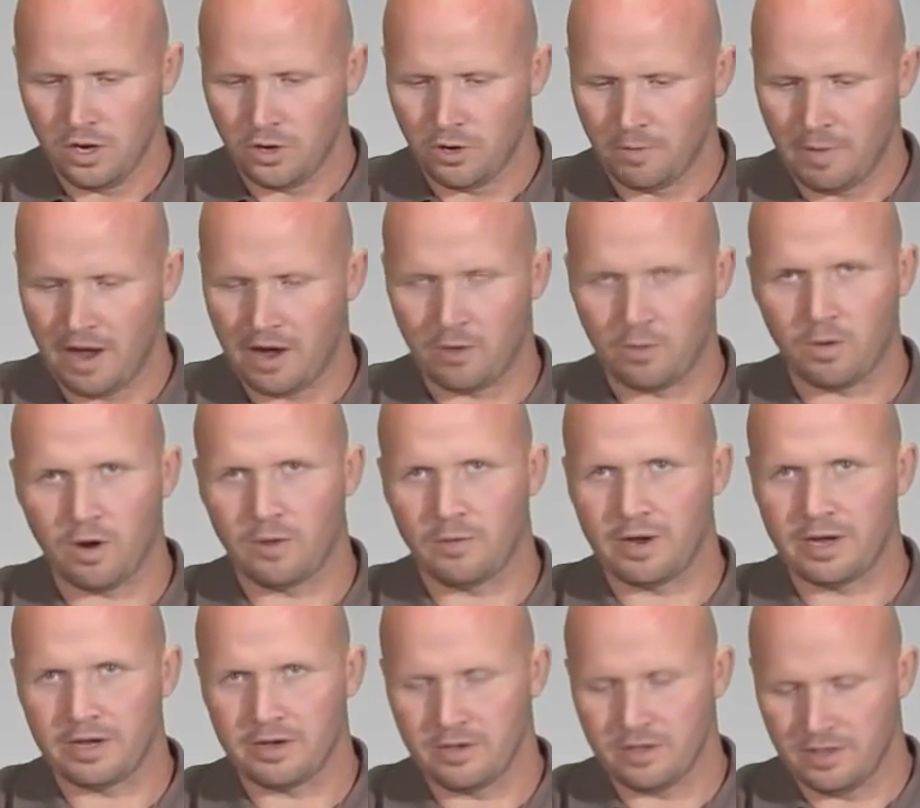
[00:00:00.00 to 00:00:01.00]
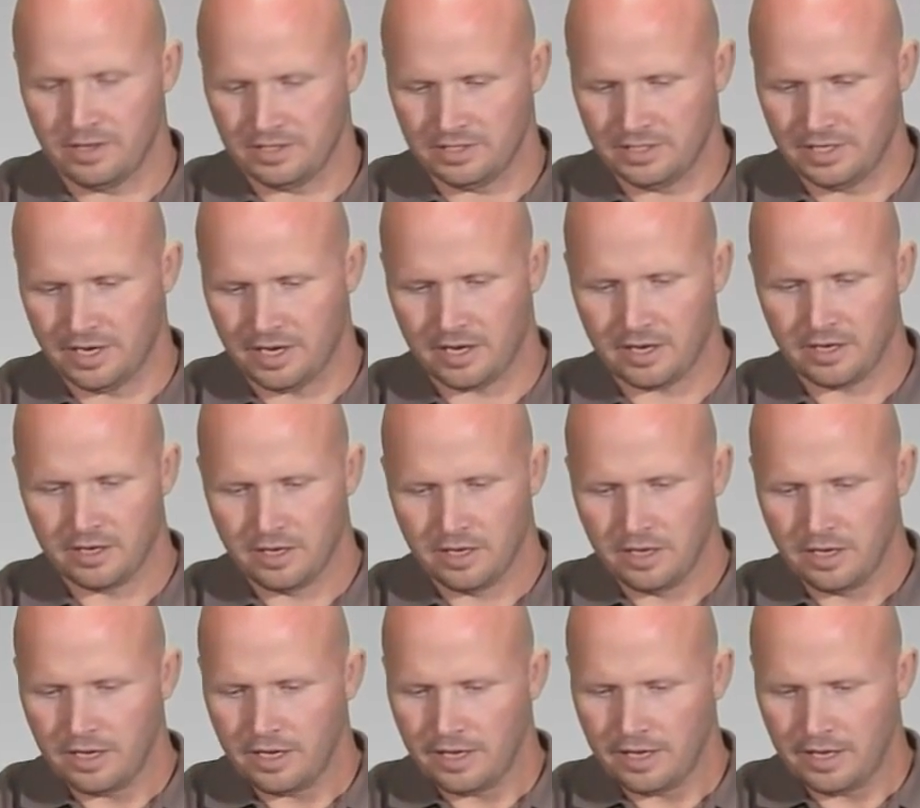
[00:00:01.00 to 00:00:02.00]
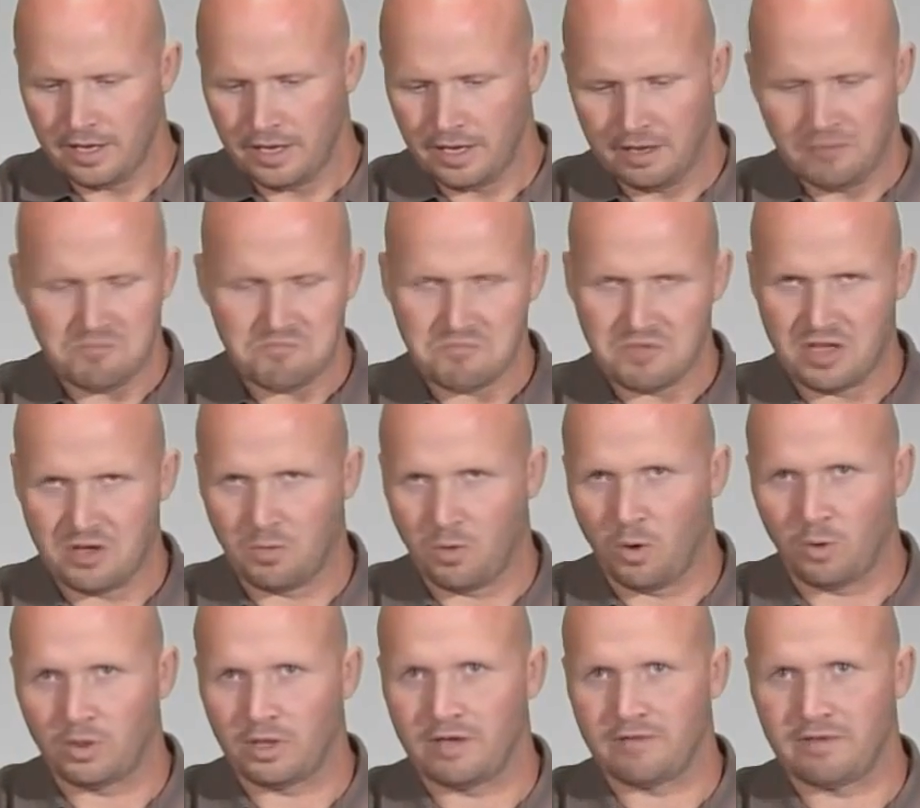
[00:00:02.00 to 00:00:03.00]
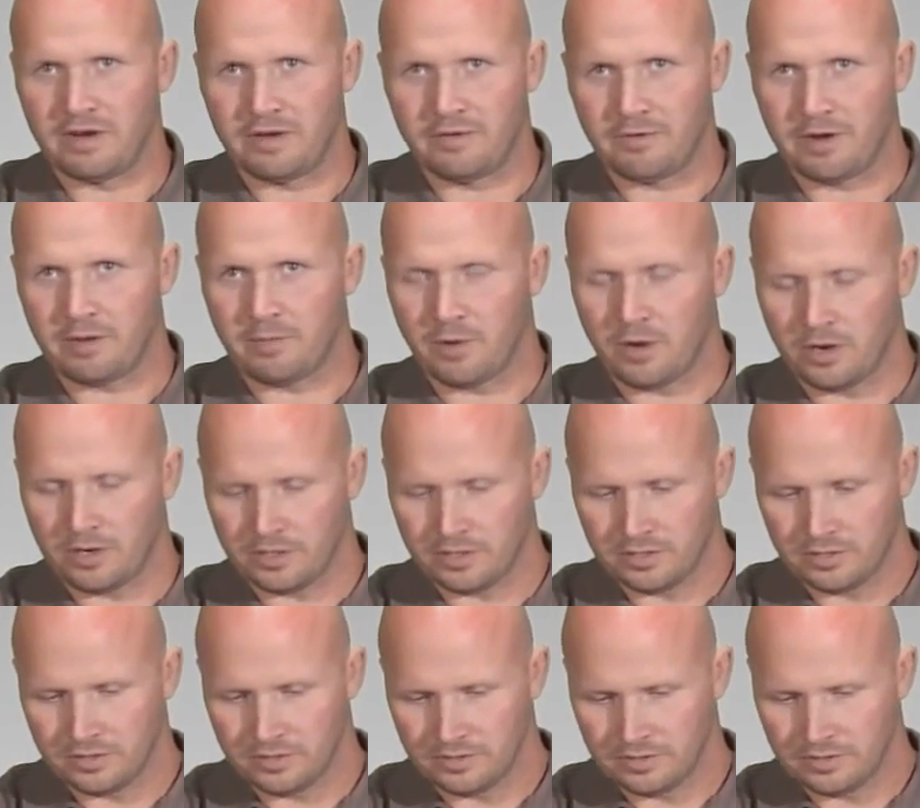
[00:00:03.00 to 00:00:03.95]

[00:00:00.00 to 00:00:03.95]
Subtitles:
no matter what we do this thing, it won't leave any ring marks.